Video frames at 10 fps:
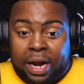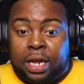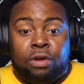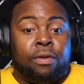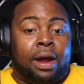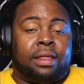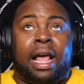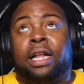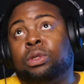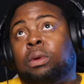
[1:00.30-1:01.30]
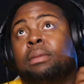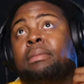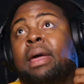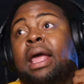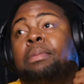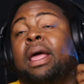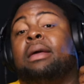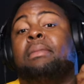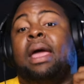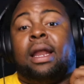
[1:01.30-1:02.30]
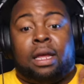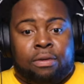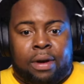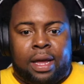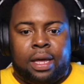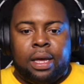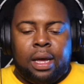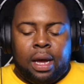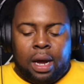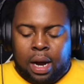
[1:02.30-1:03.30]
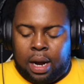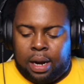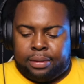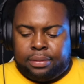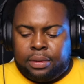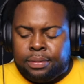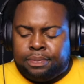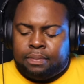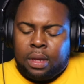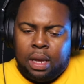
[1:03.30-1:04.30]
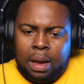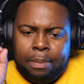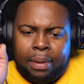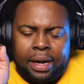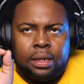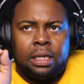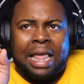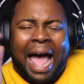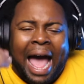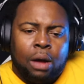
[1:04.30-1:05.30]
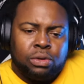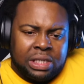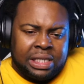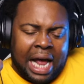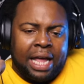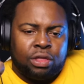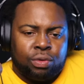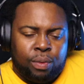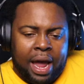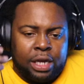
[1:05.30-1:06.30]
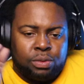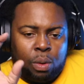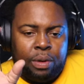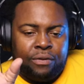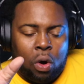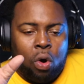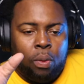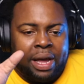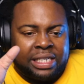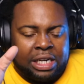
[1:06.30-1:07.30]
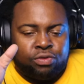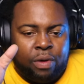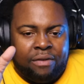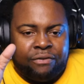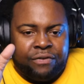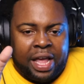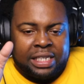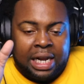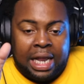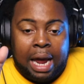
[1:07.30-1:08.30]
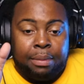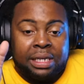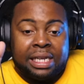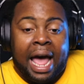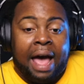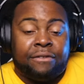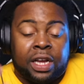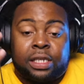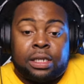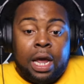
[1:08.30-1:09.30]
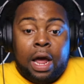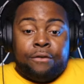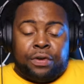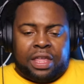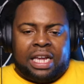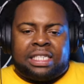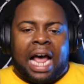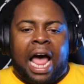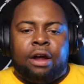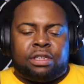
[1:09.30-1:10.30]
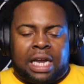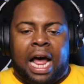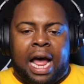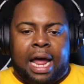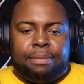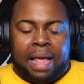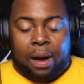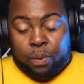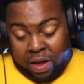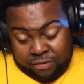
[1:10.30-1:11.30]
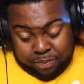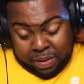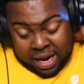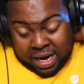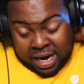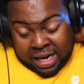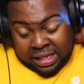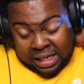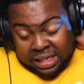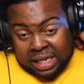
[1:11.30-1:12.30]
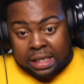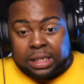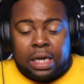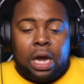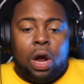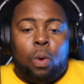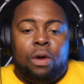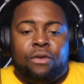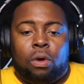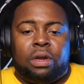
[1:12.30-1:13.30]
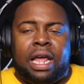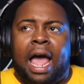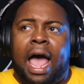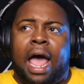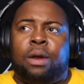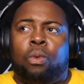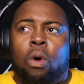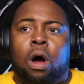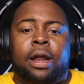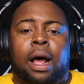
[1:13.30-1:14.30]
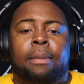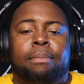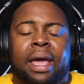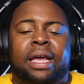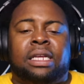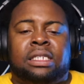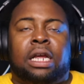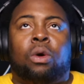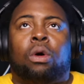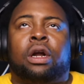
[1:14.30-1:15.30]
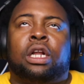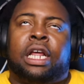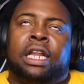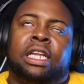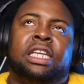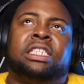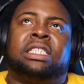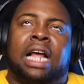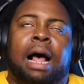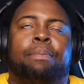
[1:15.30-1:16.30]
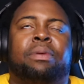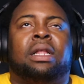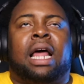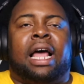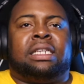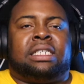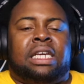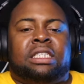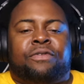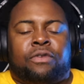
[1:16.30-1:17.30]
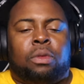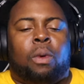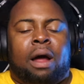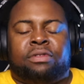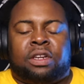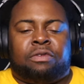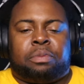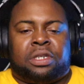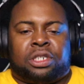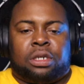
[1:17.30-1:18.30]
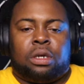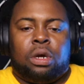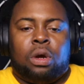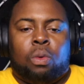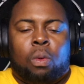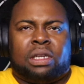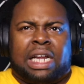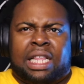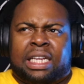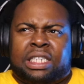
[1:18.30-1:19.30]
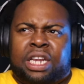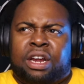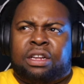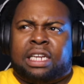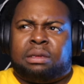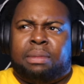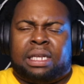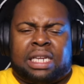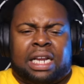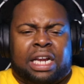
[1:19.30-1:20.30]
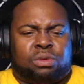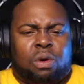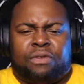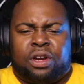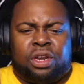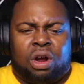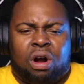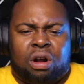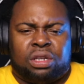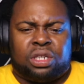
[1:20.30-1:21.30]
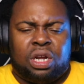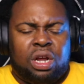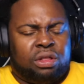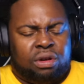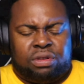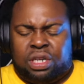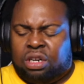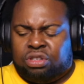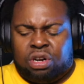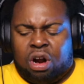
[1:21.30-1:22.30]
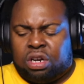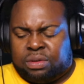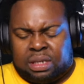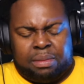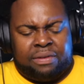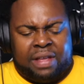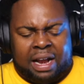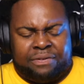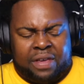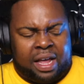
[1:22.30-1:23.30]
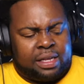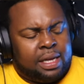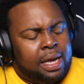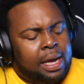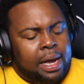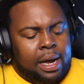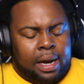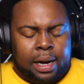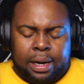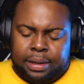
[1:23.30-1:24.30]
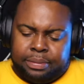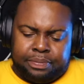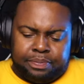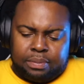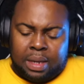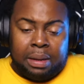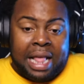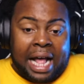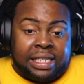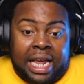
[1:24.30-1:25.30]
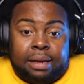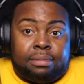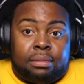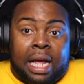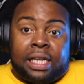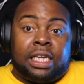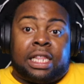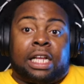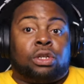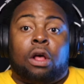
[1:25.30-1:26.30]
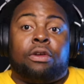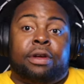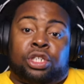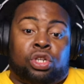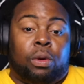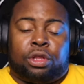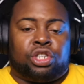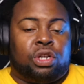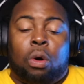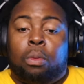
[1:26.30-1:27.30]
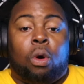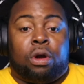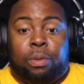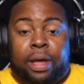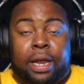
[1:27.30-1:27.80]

great. That's what made Peyton Manning great. But the outside threat is where we've always, as Raven fans, clamored to have. Because for the entire time that we've been in existence, we've only had one amazing or at least top-of-the-line season from the wide receiver position. Once. I think that's the year Desmond Mays had like 1,200 yards, 1,300 yards, or something of that effect. And that's it. That's it. That's all there is to it. There's no more to it.